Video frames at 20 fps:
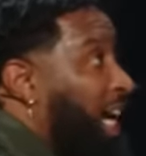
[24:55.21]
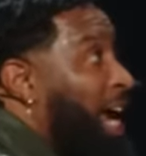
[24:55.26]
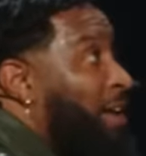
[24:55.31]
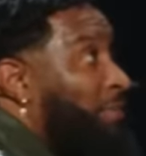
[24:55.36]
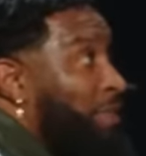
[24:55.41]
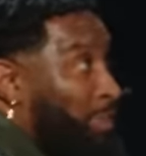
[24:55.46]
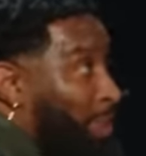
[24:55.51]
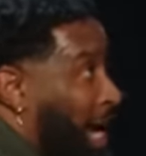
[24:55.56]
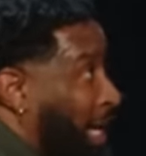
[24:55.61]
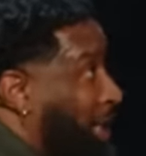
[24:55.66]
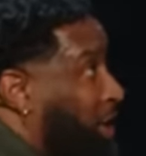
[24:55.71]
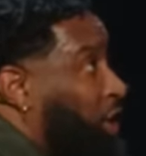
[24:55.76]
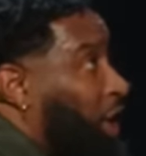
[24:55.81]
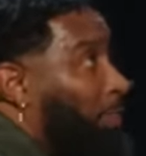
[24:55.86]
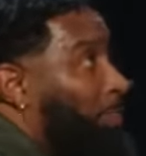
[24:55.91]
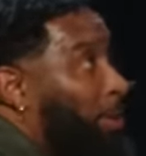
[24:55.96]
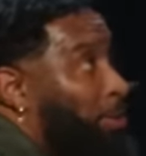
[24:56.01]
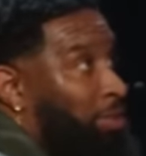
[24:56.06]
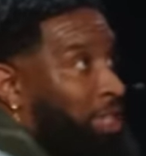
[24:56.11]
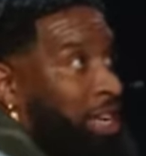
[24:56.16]
Everybody
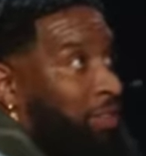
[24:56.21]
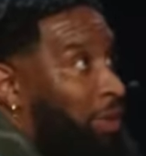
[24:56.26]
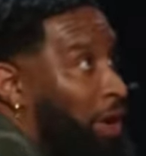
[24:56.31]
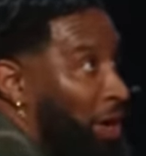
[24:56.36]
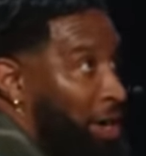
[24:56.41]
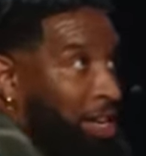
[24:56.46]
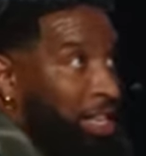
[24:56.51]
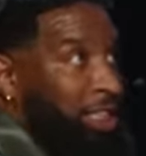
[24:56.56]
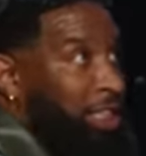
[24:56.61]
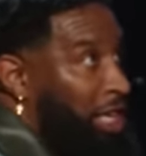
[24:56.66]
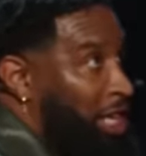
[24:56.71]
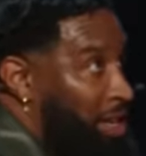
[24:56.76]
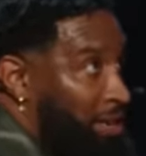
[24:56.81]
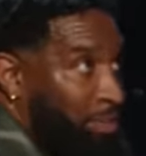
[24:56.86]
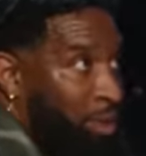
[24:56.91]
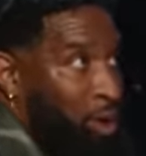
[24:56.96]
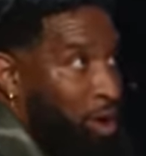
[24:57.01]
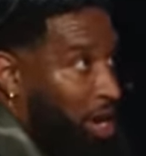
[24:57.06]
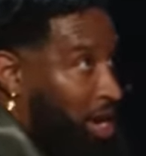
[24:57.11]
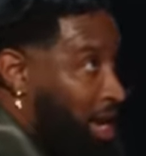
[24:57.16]
jump on Devo Energy in the
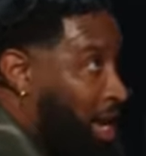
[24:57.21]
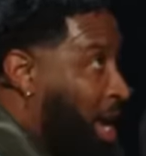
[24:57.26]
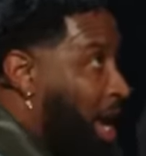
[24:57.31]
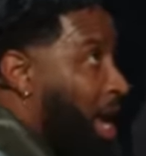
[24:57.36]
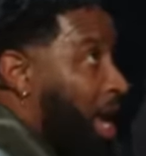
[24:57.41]
morning.